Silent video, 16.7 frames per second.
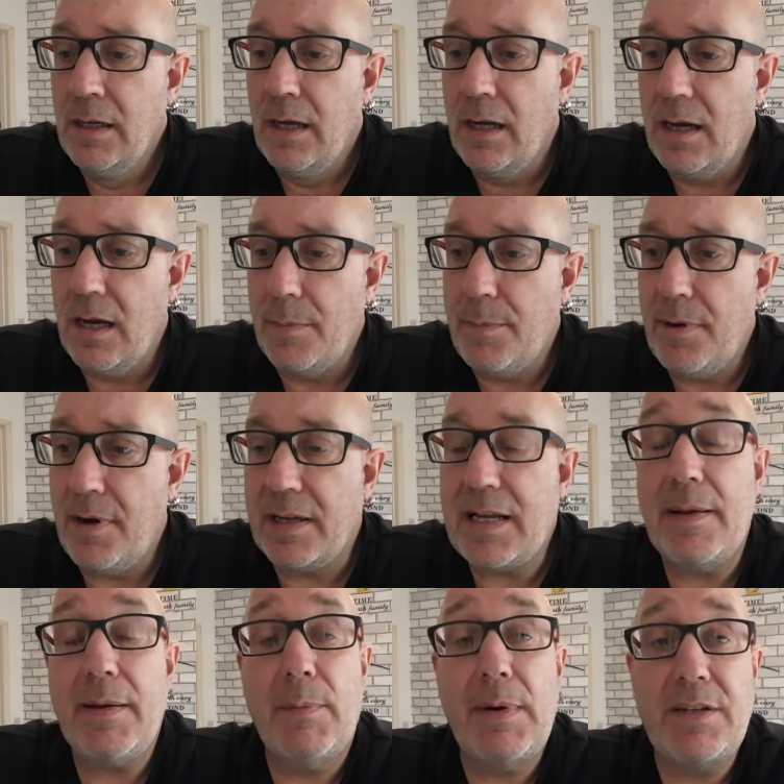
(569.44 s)
But in a
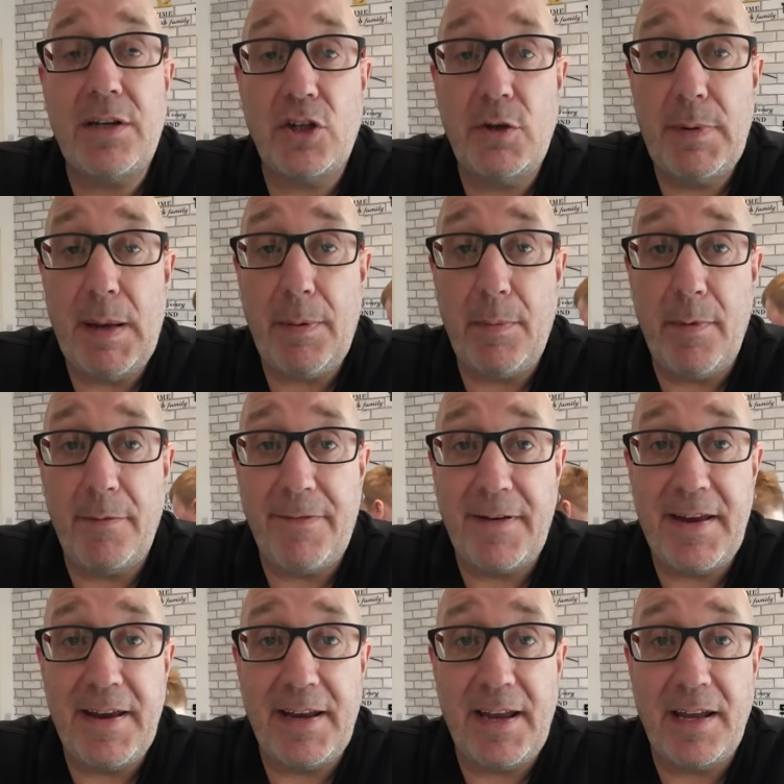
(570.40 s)
couple of weeks I should be up on my
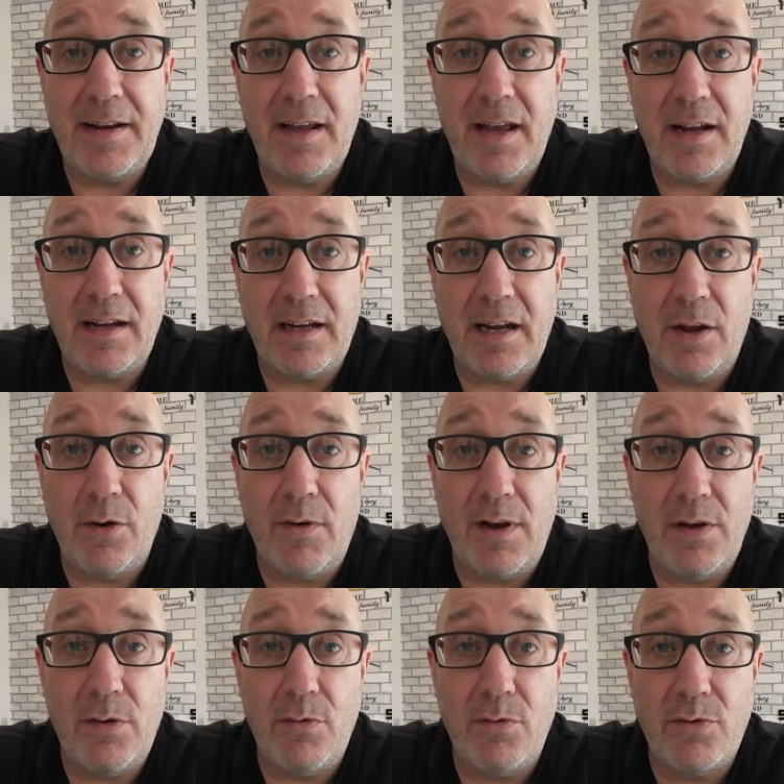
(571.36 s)
feet again and going
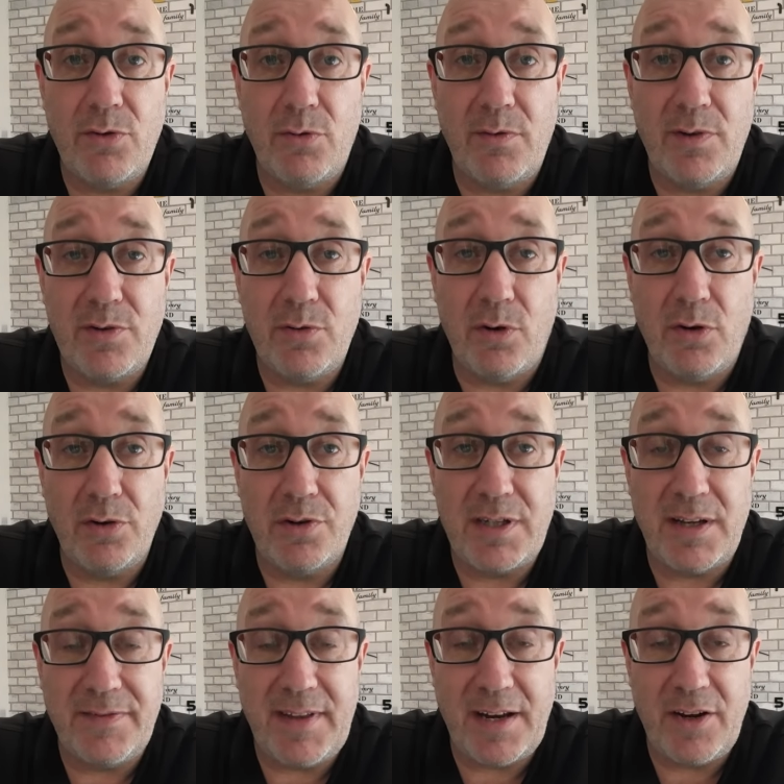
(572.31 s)
all doing the sort of good
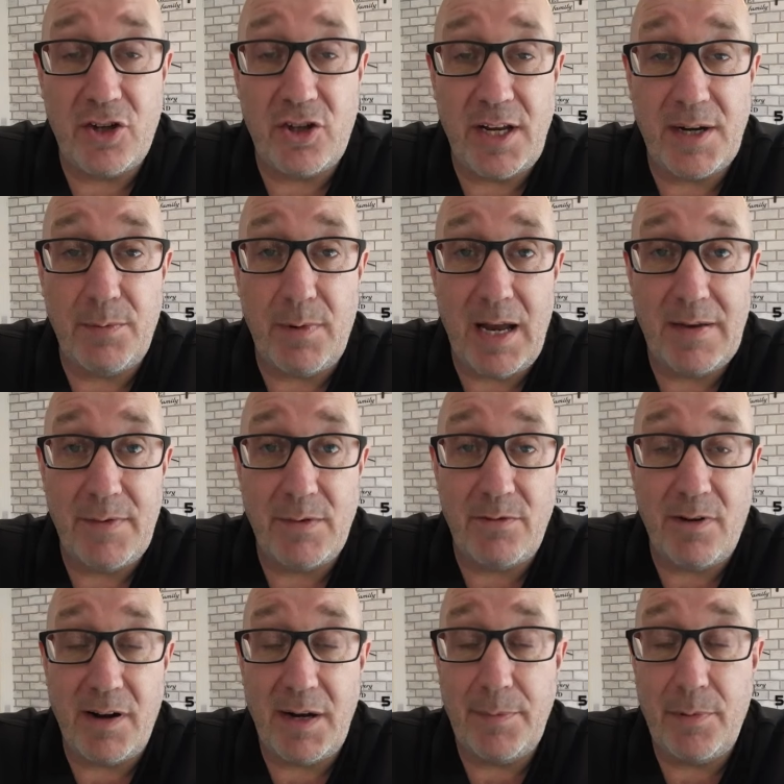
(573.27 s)
stuff down the shed and what have you,
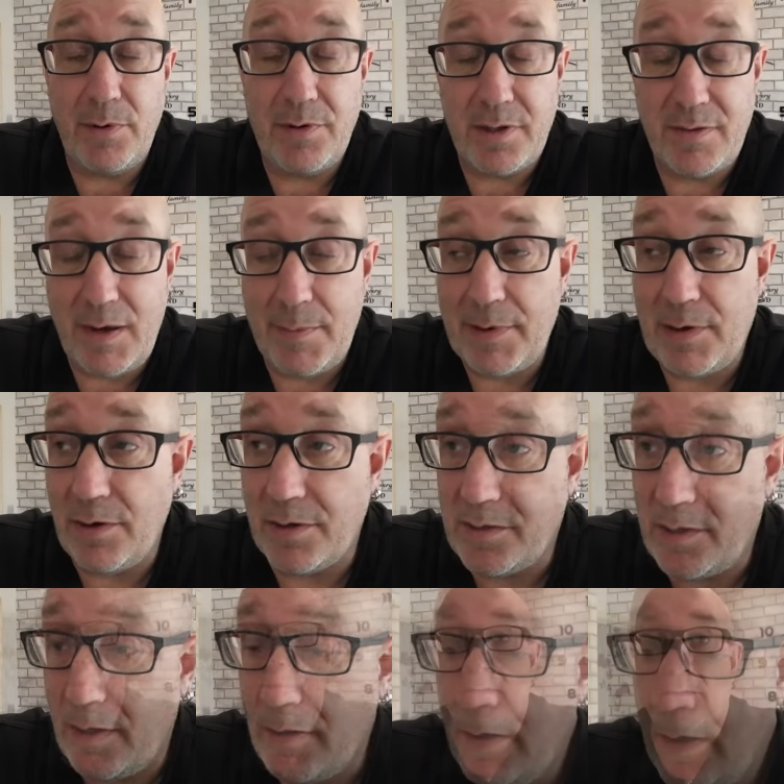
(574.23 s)
Riley Boy, so that'd be good.
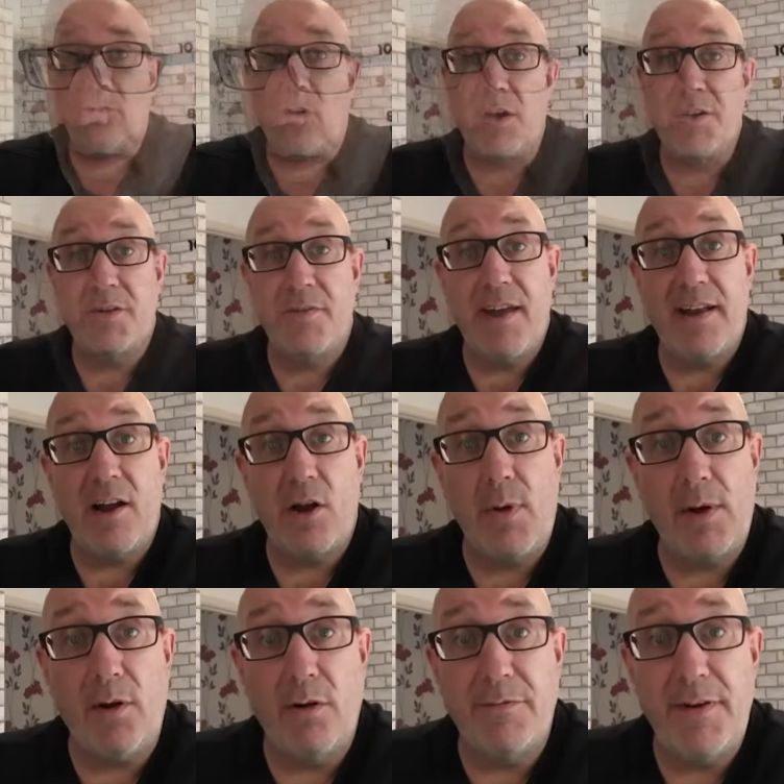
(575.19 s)
So right, so there you go,
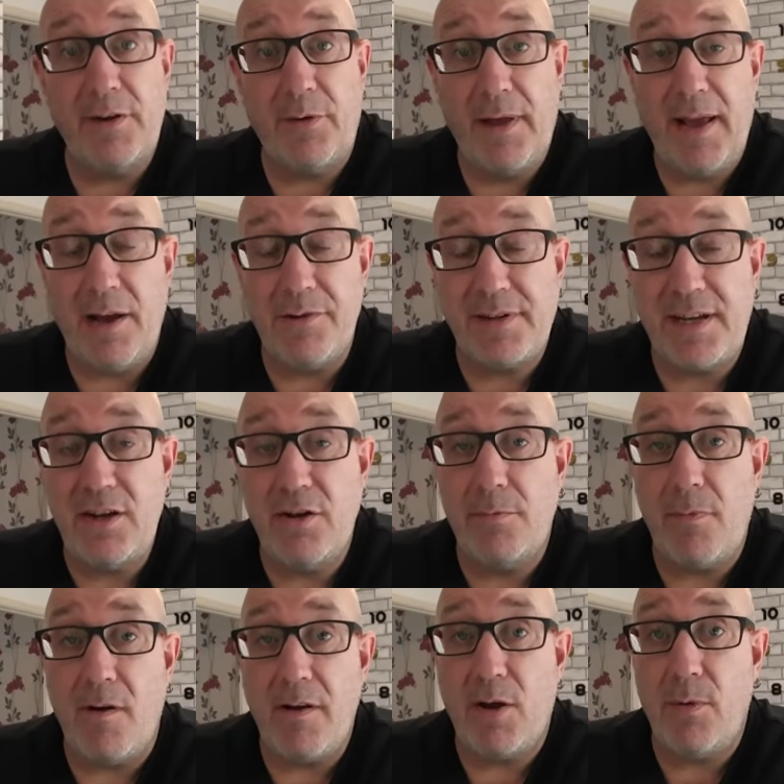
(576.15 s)
quick little video on how to get your
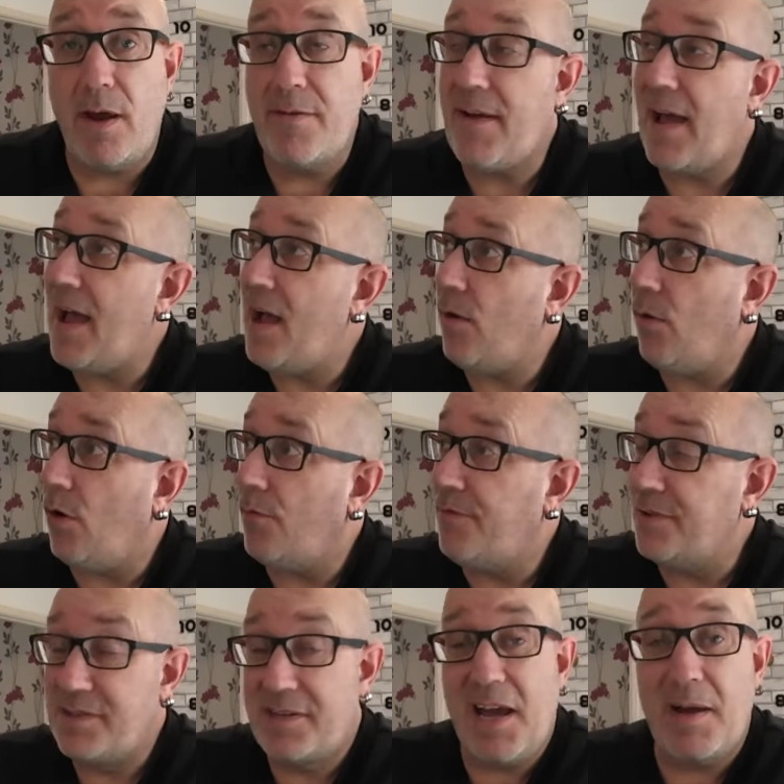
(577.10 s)
microwave out of
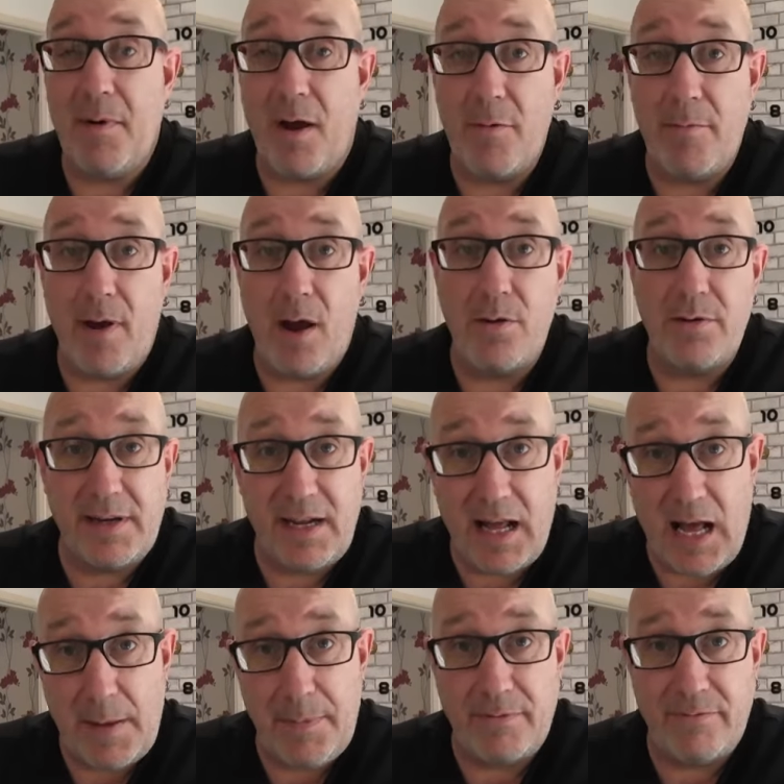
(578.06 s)
the demo mode and
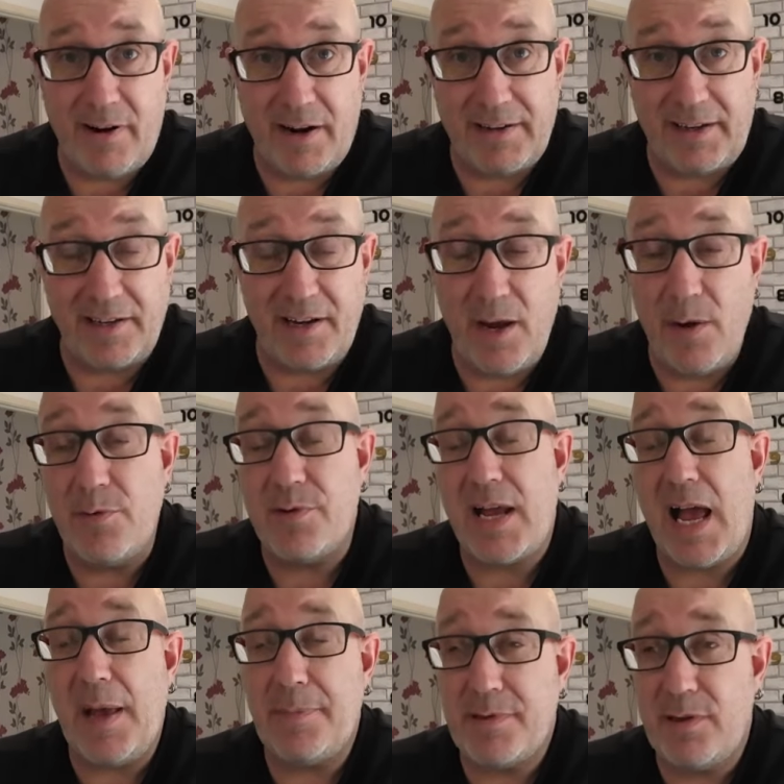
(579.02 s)
get it up and running again. It was
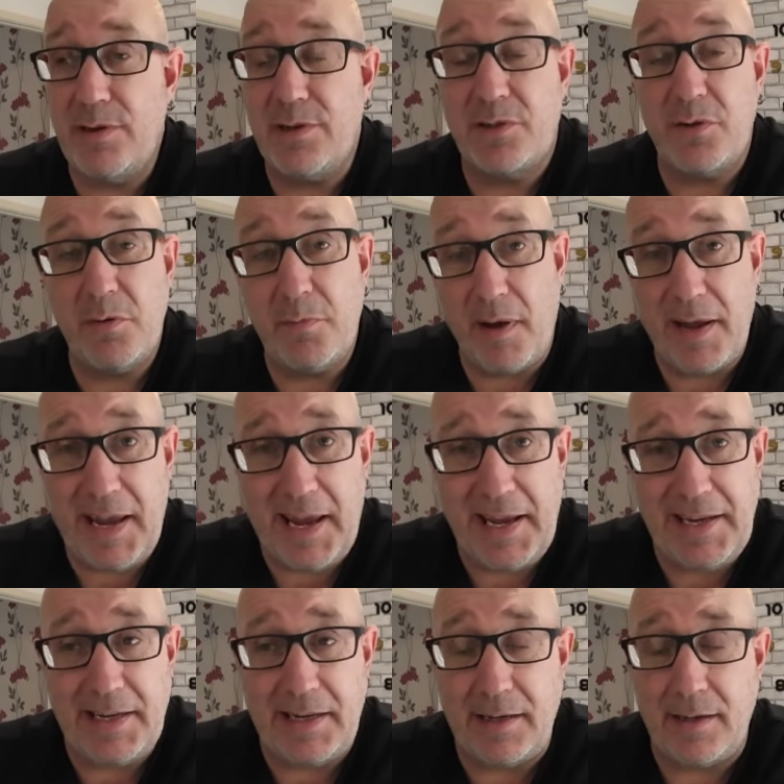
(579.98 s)
absolutely doing my
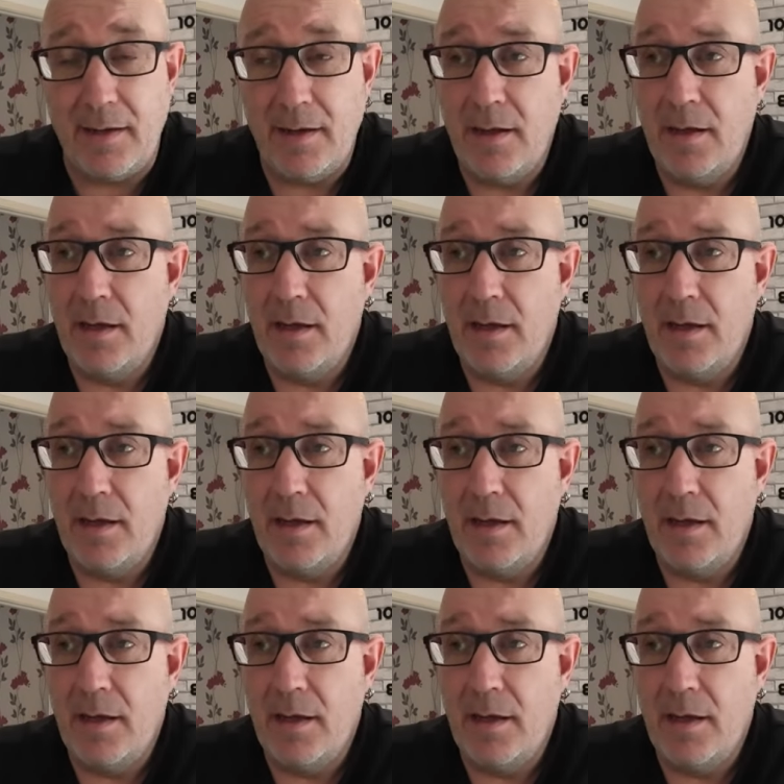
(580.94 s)
head in.